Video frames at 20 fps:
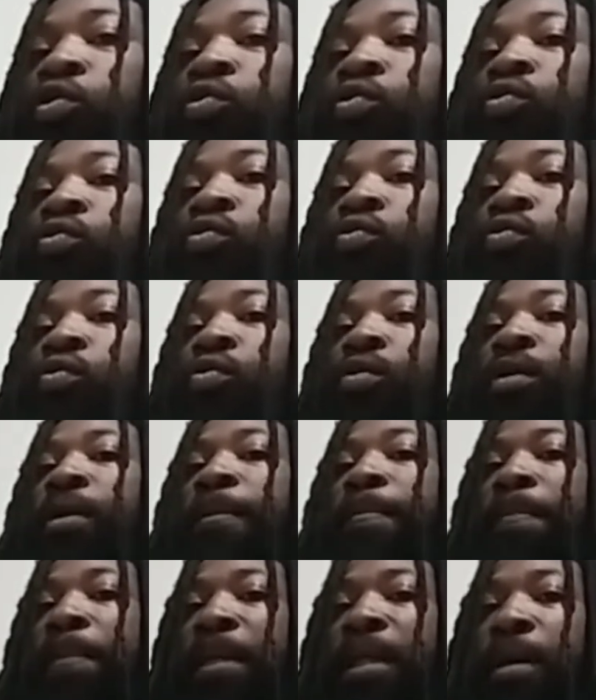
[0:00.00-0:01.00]
to
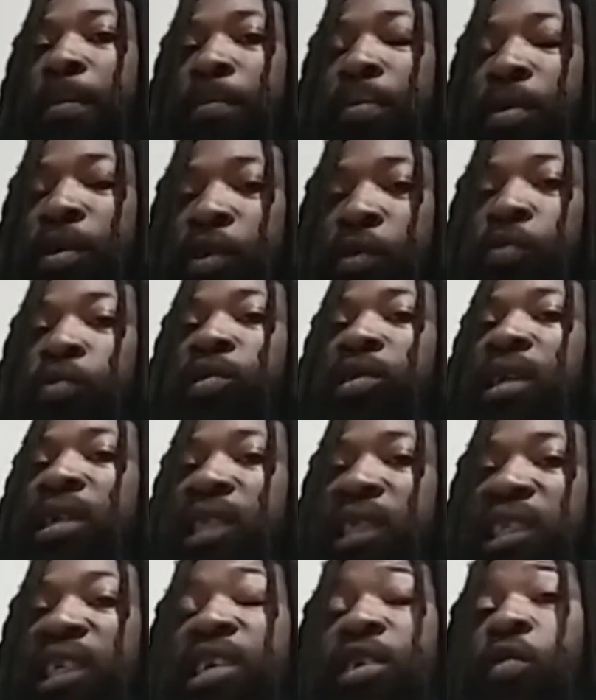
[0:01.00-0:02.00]
produce
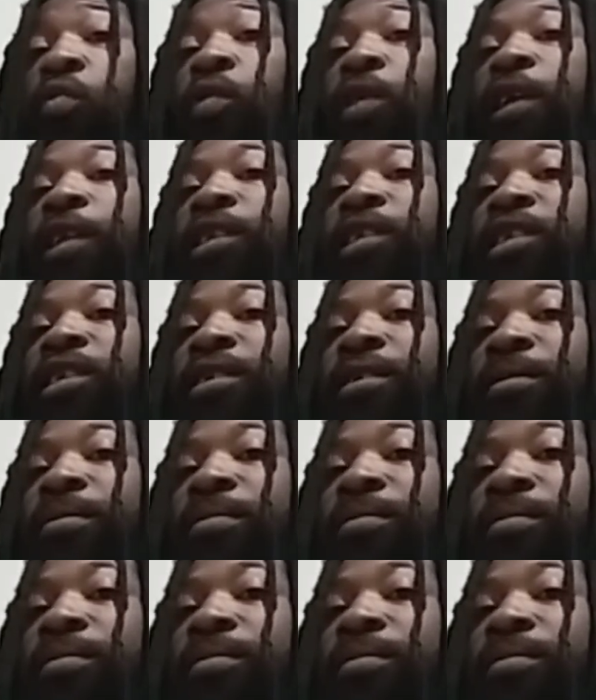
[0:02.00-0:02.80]
in sequence.